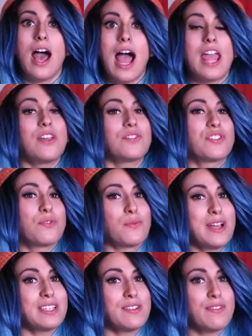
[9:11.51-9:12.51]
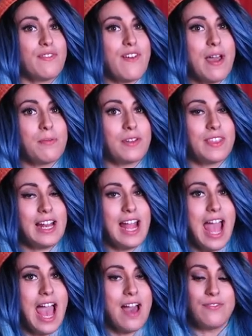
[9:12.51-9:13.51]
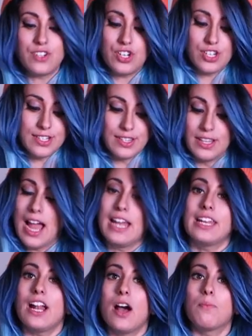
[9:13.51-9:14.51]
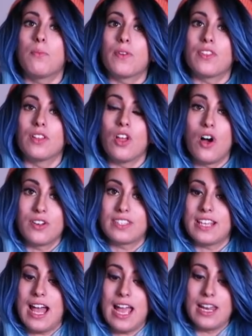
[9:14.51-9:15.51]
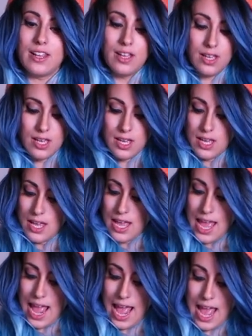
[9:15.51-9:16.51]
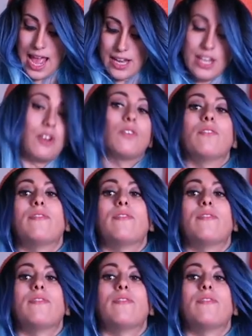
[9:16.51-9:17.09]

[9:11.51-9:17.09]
I use the rest of the fabric that I have to just line it up with the long side and it'll